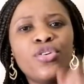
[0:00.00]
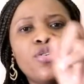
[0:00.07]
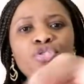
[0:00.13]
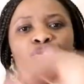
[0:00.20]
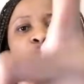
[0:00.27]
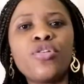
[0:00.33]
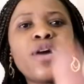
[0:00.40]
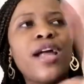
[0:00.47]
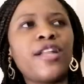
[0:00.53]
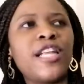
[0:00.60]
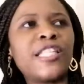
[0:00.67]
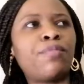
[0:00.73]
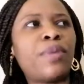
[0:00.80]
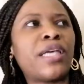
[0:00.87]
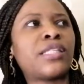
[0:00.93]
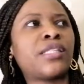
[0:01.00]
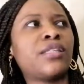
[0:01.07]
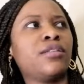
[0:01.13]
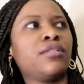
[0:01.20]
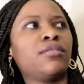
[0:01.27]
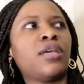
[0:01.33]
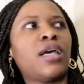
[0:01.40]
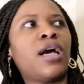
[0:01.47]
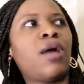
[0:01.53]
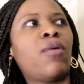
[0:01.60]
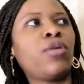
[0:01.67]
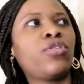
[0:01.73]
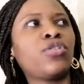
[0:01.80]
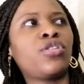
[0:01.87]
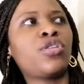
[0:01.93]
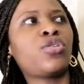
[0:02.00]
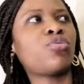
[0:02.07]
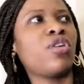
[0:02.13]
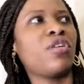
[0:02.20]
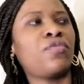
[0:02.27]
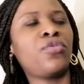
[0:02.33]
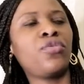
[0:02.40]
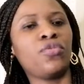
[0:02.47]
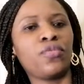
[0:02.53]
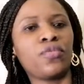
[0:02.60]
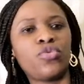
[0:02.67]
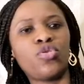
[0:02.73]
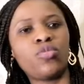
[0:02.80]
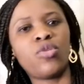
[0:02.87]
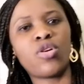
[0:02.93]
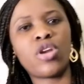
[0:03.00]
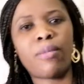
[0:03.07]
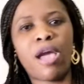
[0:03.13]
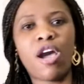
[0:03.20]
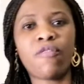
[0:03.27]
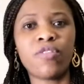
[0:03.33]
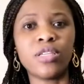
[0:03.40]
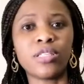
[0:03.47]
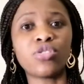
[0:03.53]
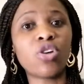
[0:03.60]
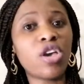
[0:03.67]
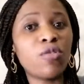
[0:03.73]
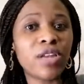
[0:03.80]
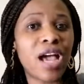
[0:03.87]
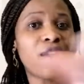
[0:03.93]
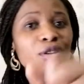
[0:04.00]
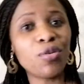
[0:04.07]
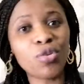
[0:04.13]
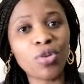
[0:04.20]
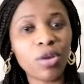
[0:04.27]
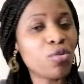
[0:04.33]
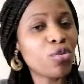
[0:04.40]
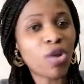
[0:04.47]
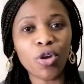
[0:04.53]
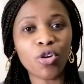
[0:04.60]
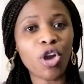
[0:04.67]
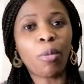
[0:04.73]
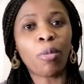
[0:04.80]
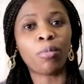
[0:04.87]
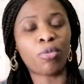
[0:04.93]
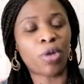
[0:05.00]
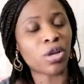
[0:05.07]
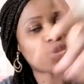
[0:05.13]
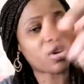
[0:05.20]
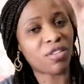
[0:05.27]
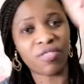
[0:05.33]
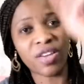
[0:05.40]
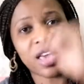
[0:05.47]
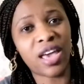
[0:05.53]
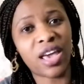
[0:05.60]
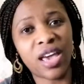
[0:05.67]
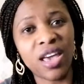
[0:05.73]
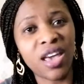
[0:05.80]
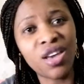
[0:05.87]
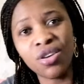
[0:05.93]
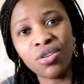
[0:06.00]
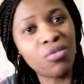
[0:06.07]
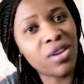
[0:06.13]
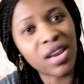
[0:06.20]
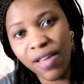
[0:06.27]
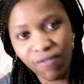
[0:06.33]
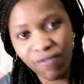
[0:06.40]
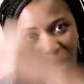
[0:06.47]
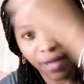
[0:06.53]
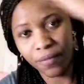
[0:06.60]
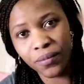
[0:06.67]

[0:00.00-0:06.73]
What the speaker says: you and this person, I want to see two of you tomorrow in my office. So you will not go because of you never.